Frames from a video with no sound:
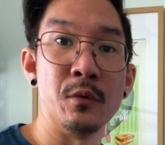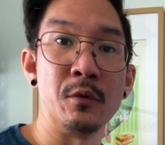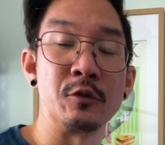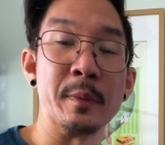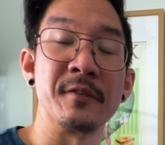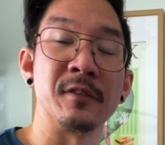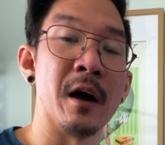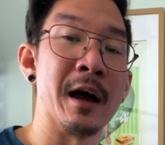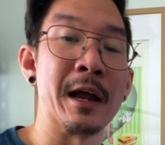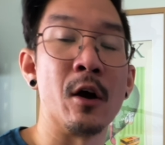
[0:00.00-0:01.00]
which will be
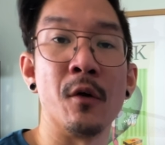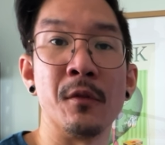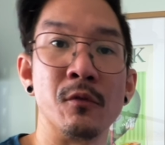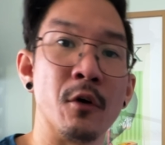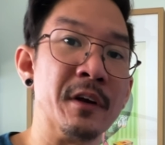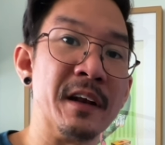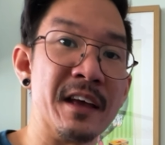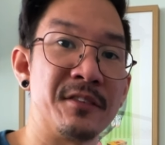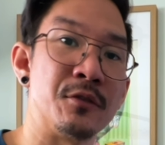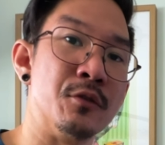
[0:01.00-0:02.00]
flying on the Ronin
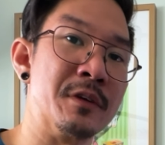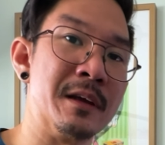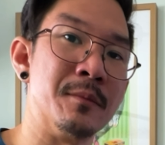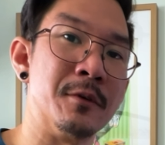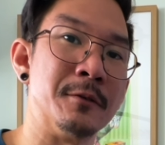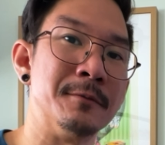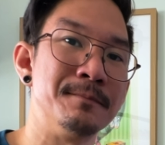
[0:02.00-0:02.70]
S2 gimbal.